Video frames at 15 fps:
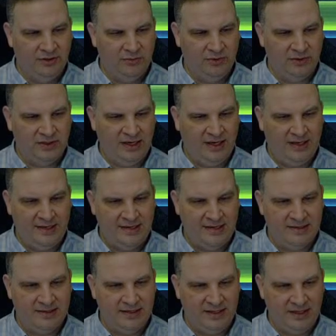with the
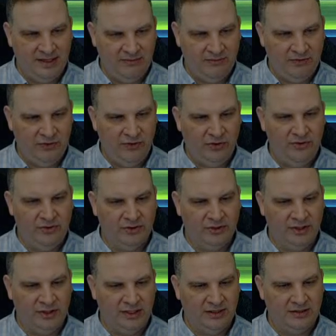idea that even though you're
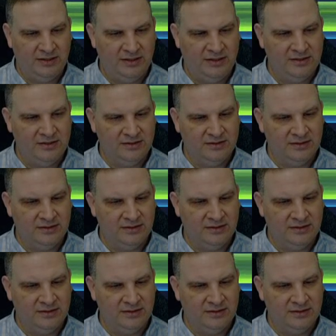going to get these